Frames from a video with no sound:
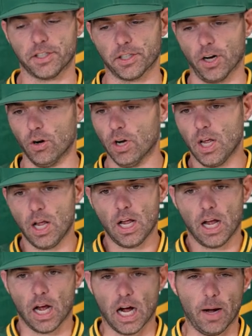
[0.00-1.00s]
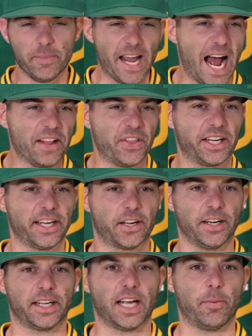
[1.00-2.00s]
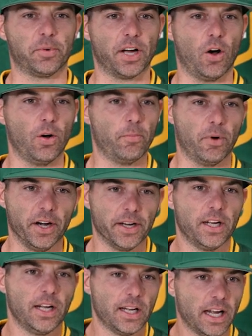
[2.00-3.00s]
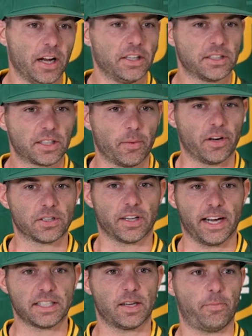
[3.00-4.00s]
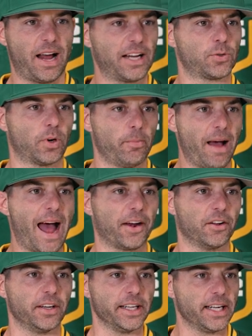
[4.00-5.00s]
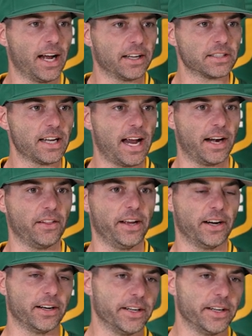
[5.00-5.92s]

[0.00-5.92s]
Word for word: So, um, yeah, I think he could have kept going, but hey, some of those last at bats were a battle, and he got us out of there.